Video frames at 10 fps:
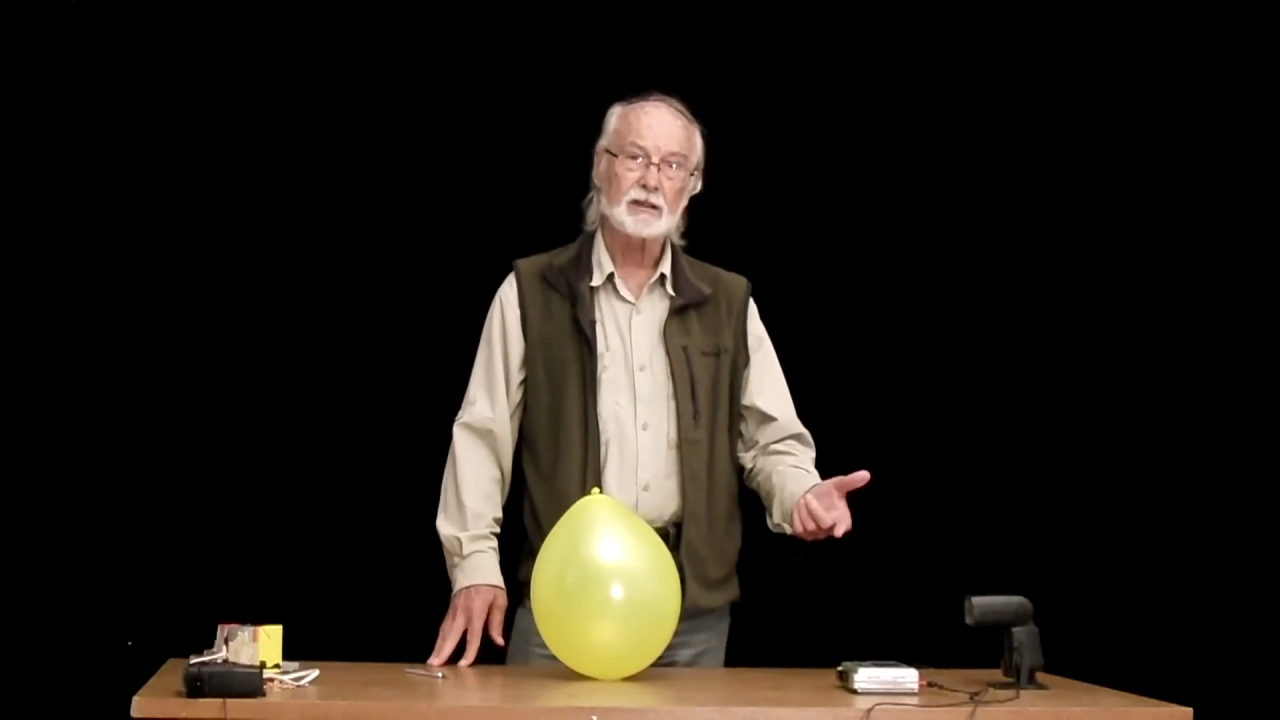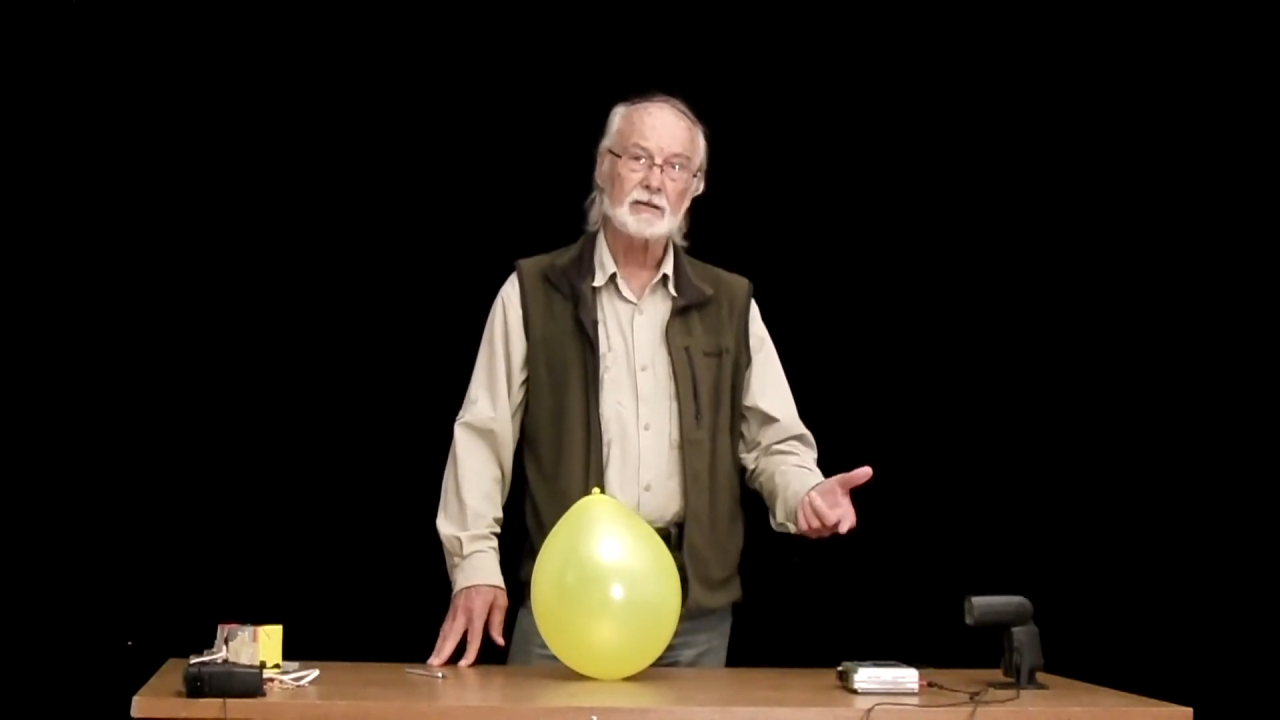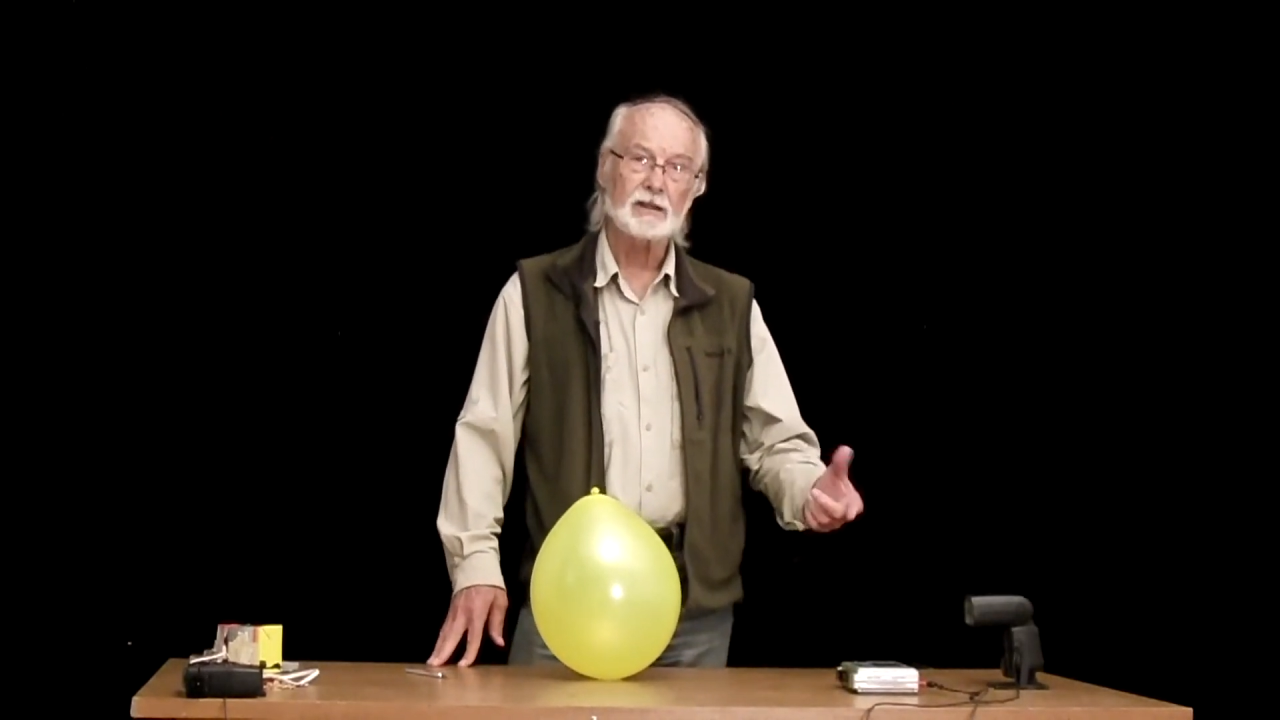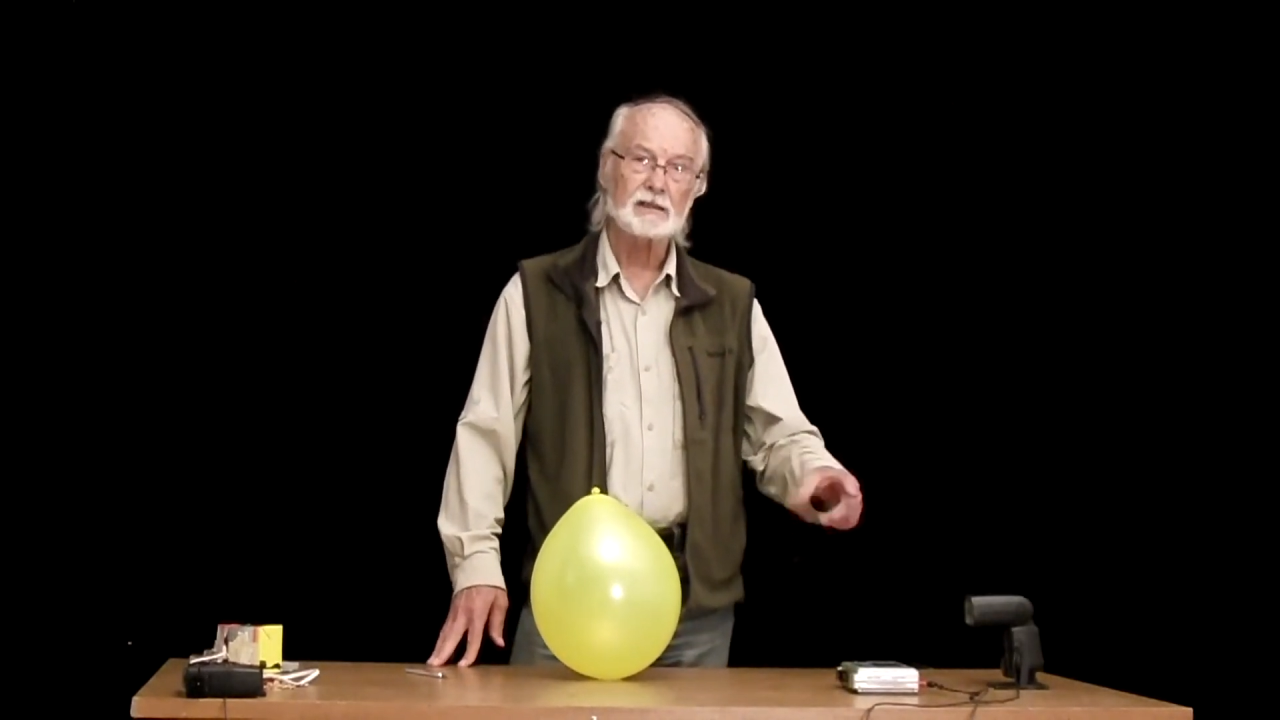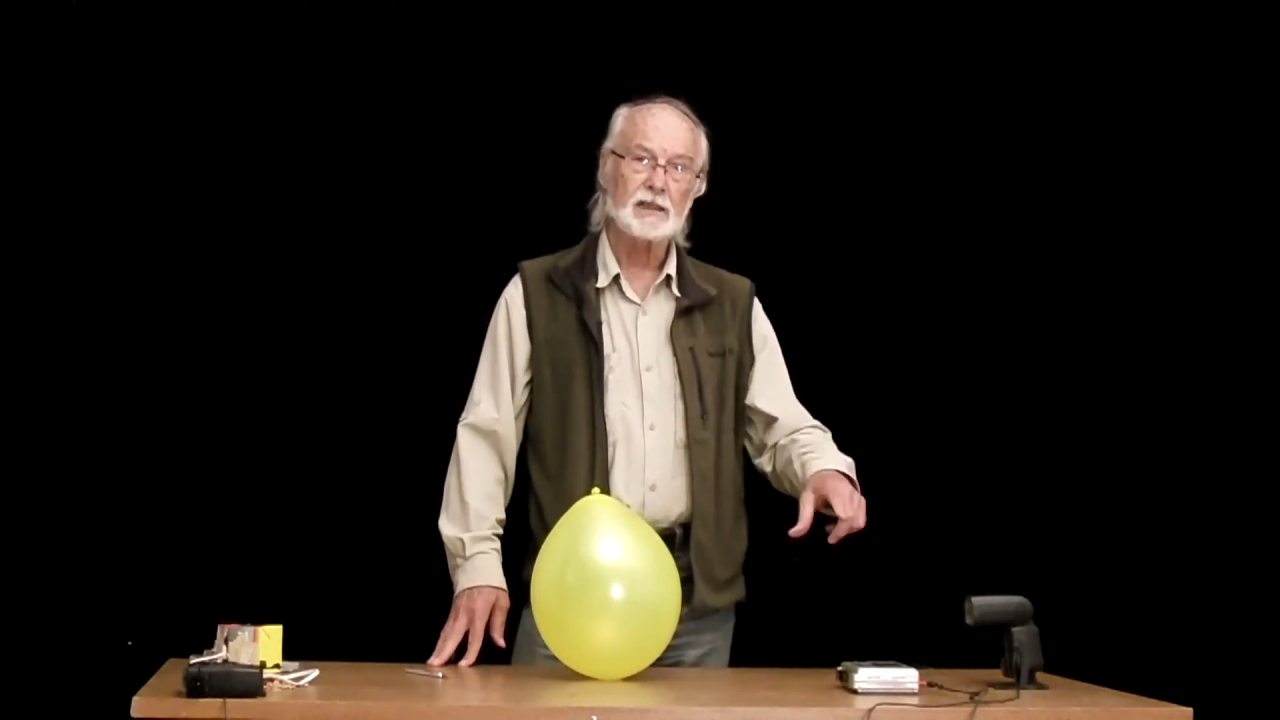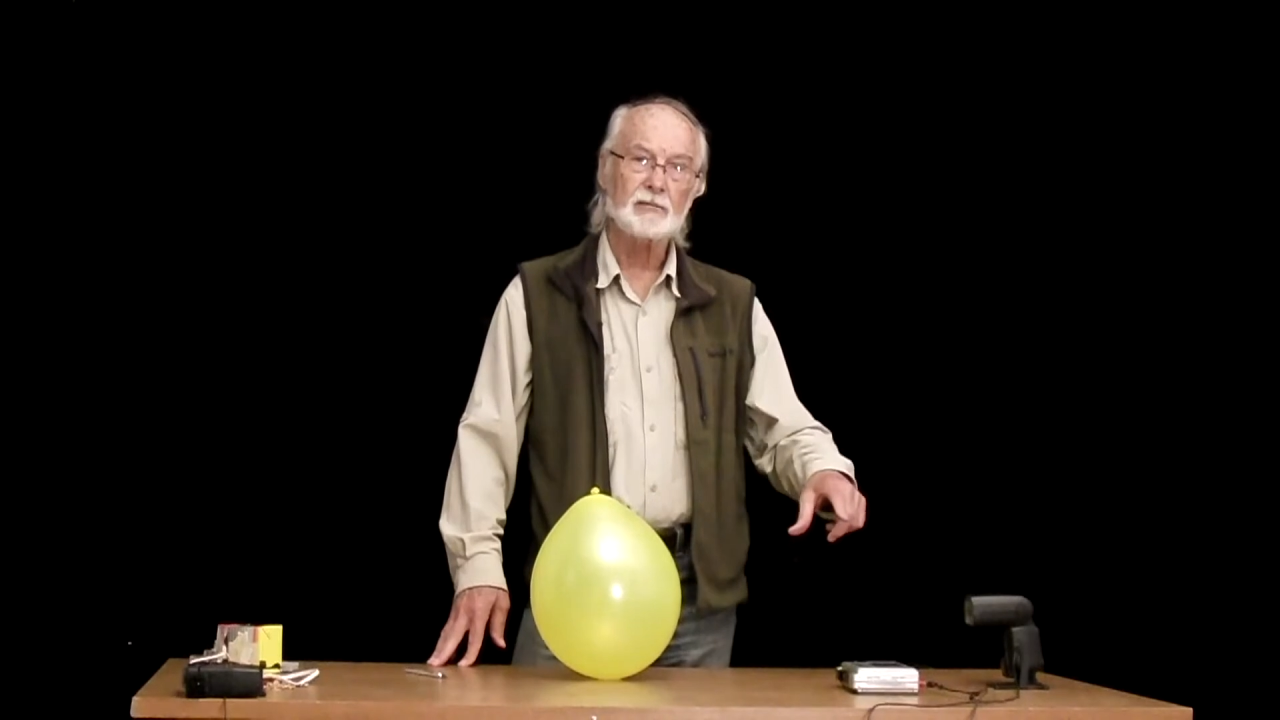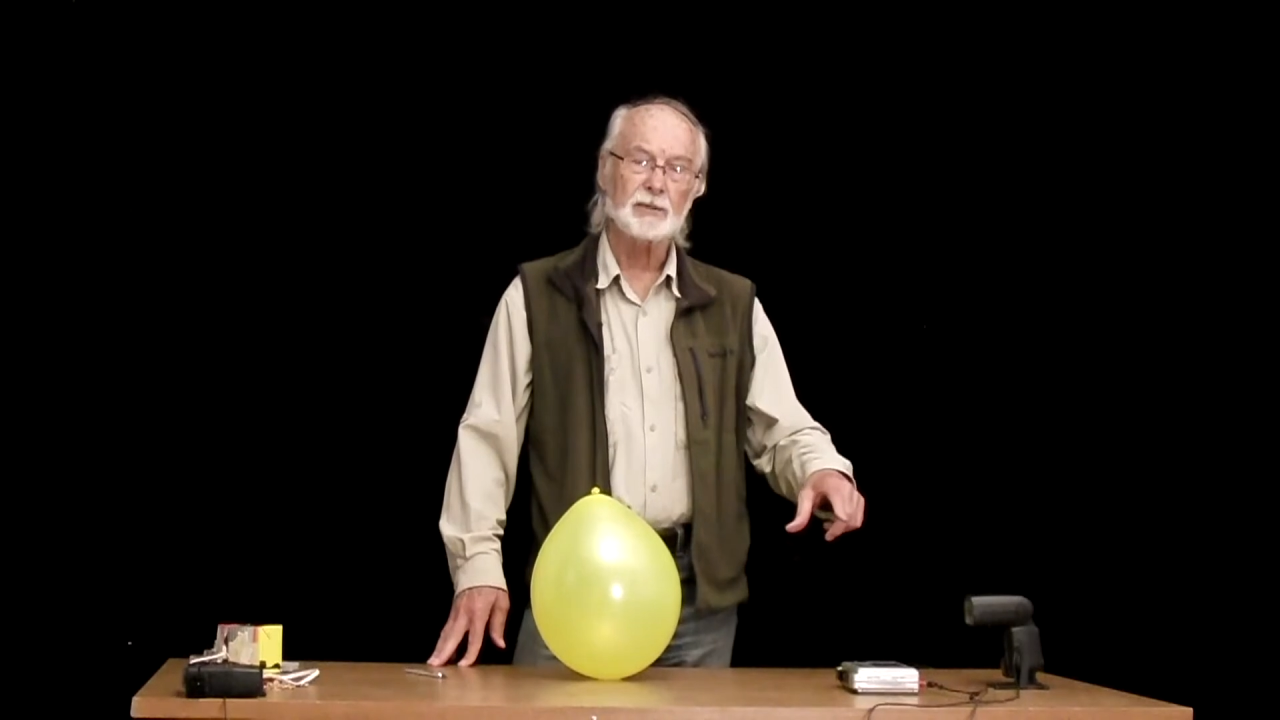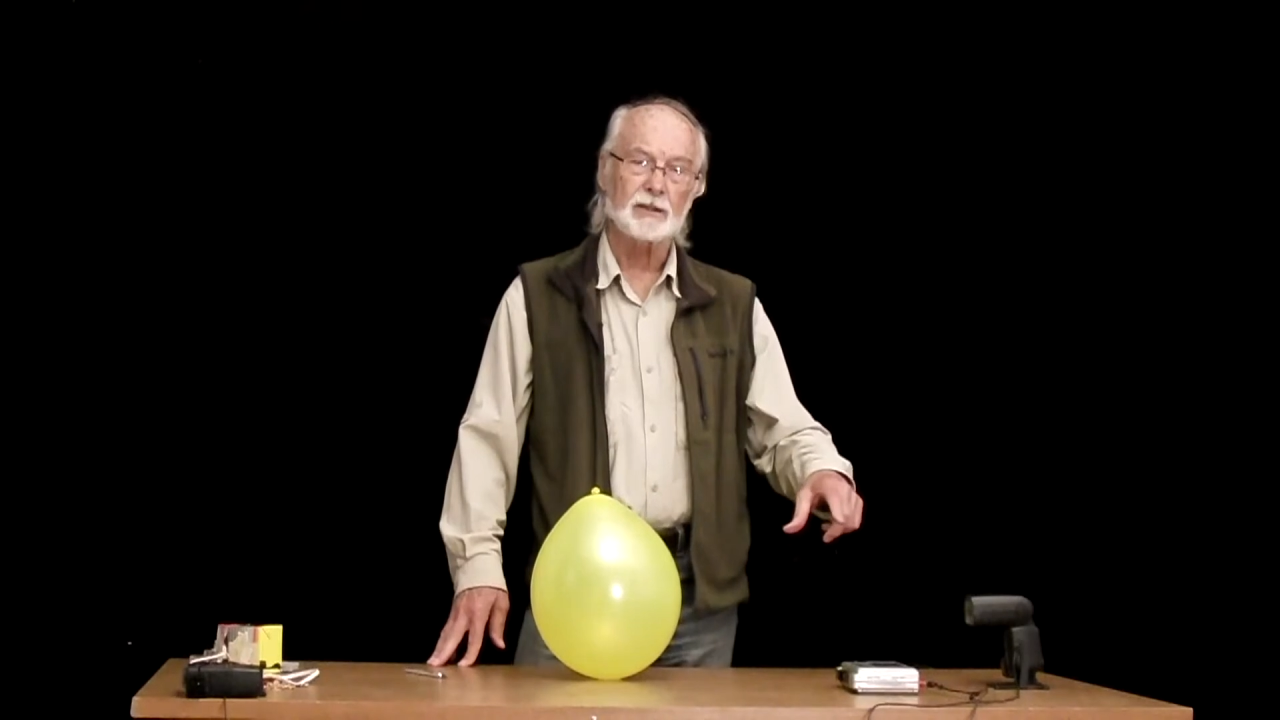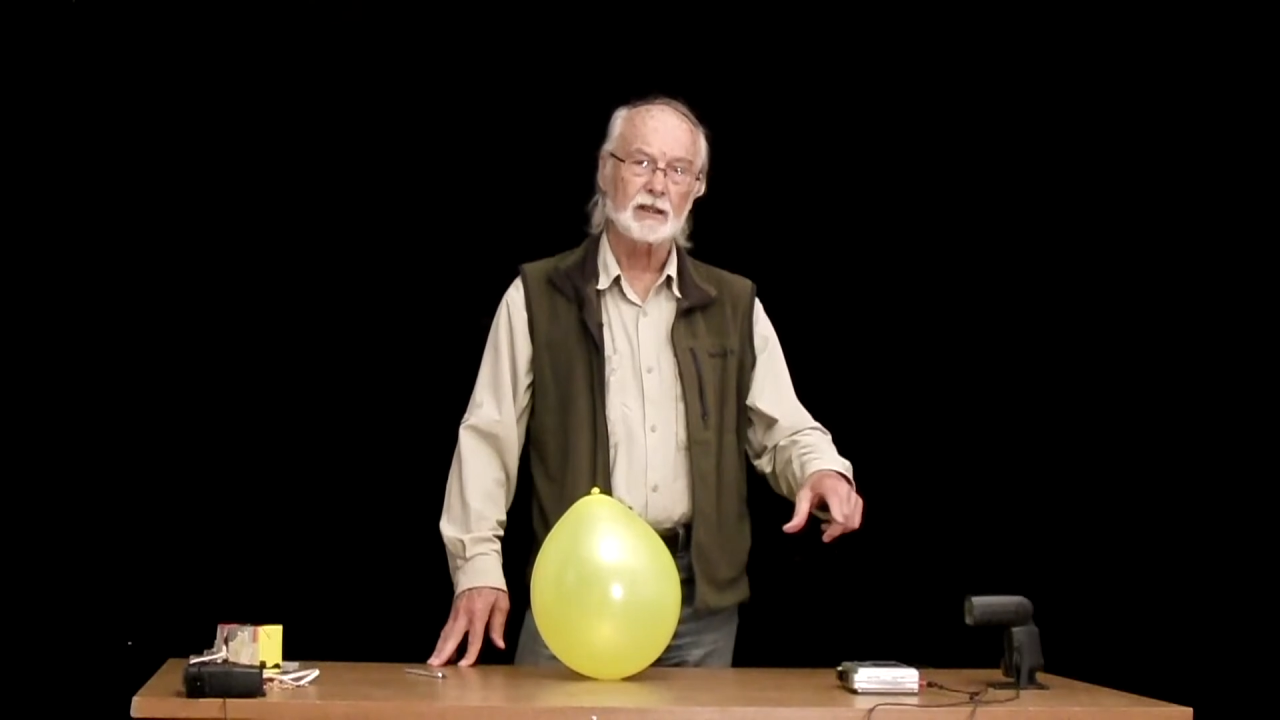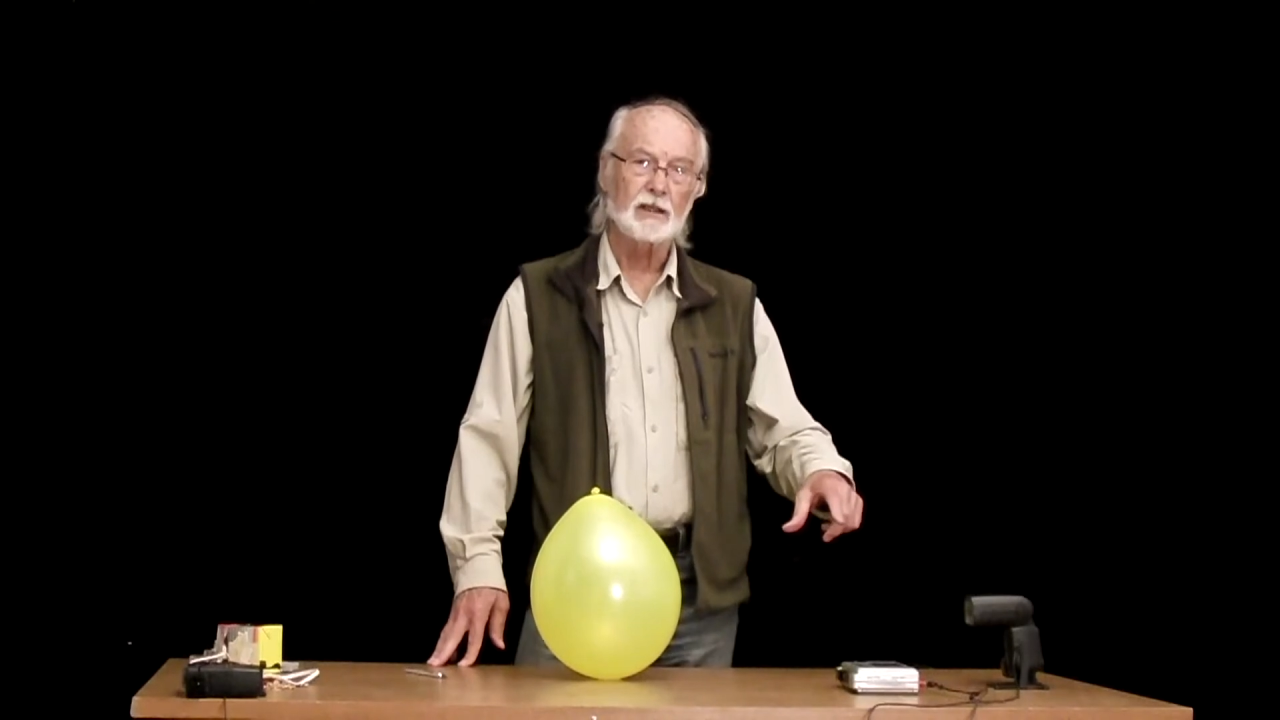one is an
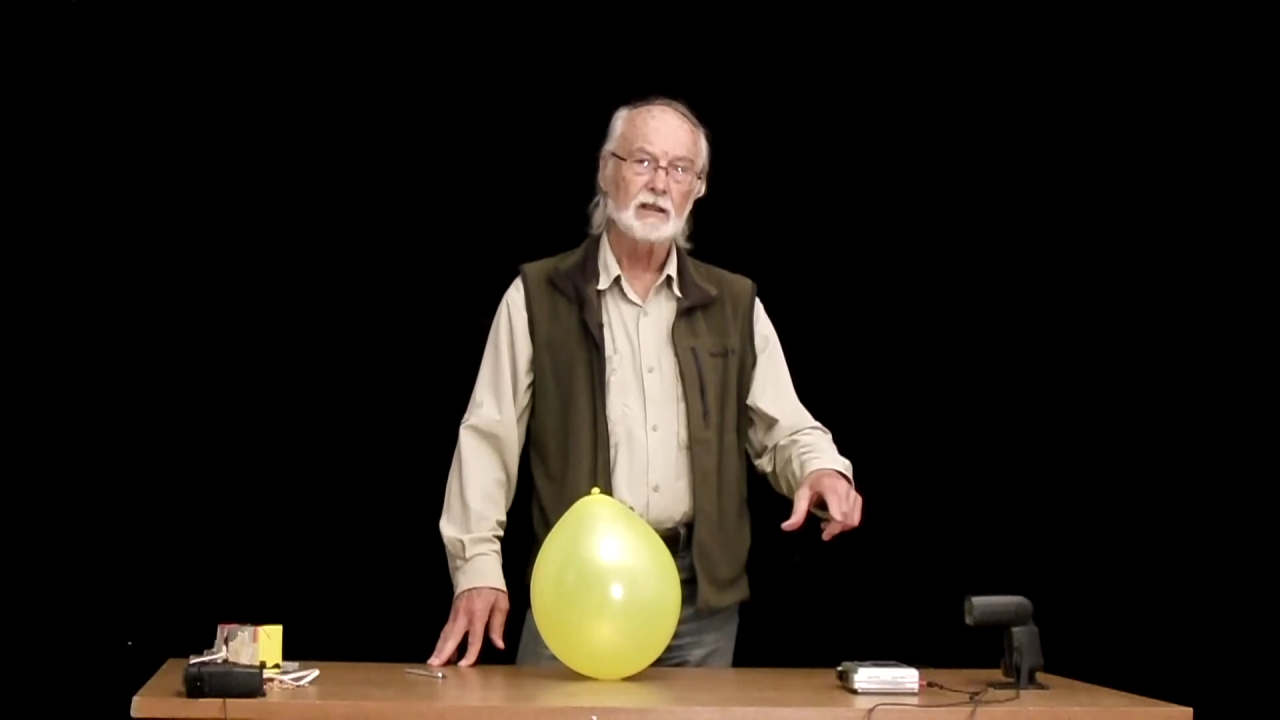input,